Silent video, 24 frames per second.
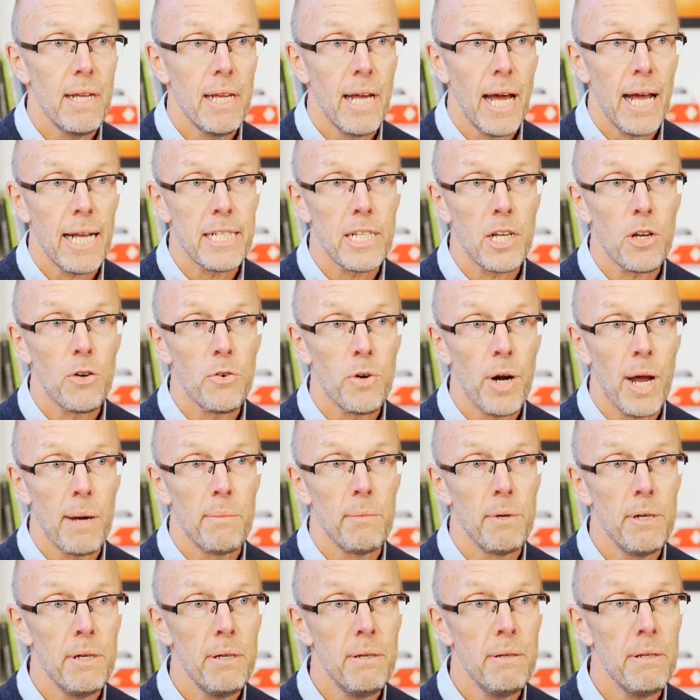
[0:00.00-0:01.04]
has a
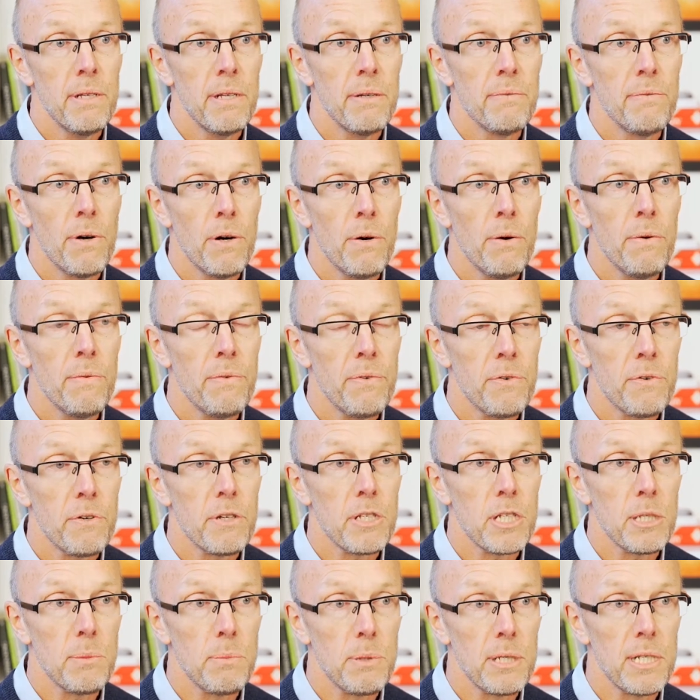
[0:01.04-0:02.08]
grammar evolved for a
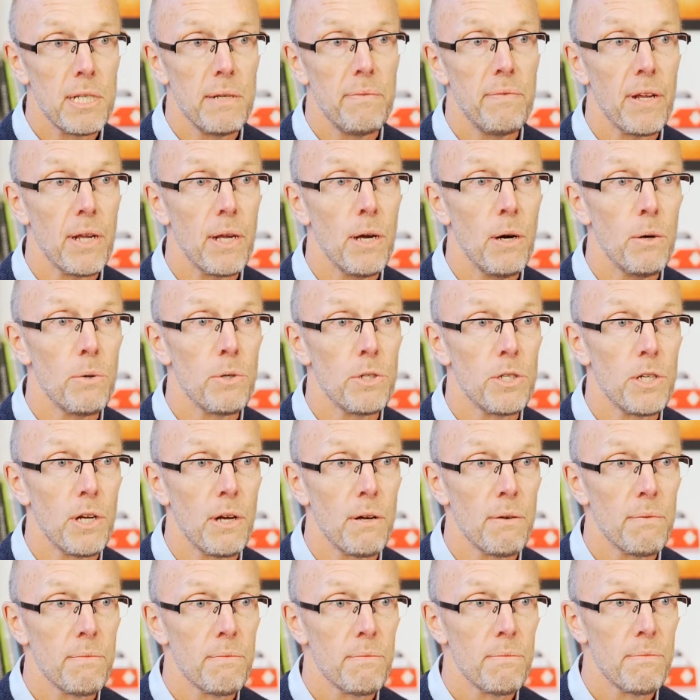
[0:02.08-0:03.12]
specific culture,
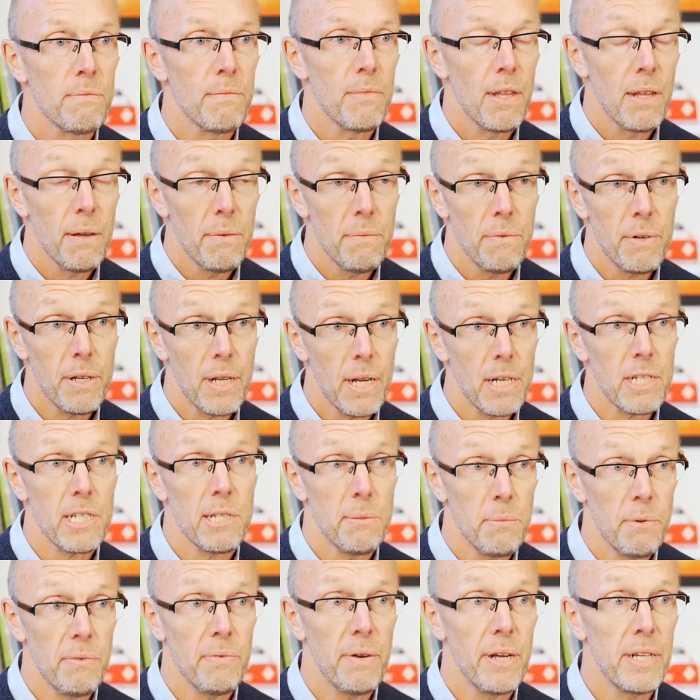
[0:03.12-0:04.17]
for
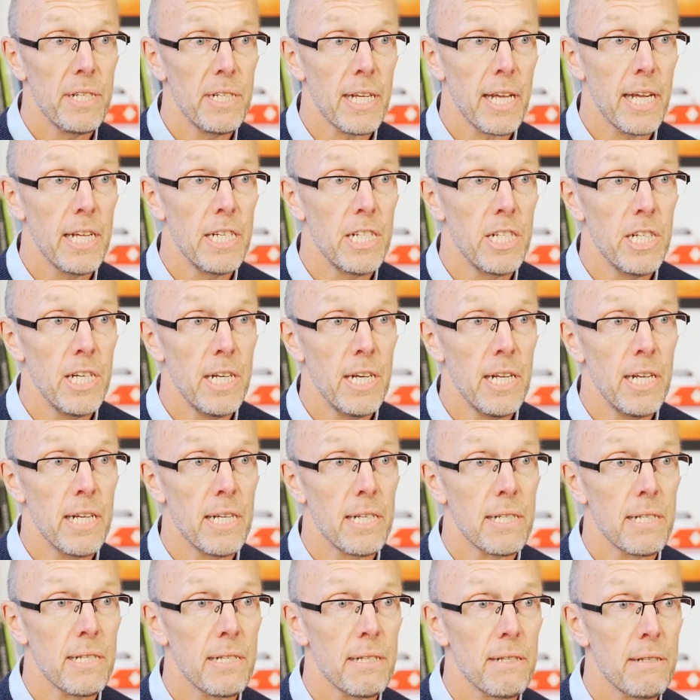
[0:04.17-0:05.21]
customer-facing
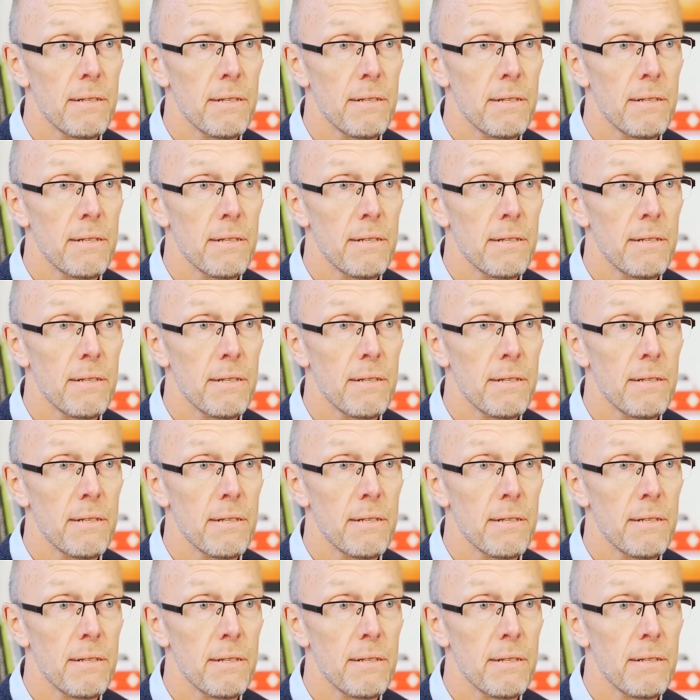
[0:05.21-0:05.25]
engineers.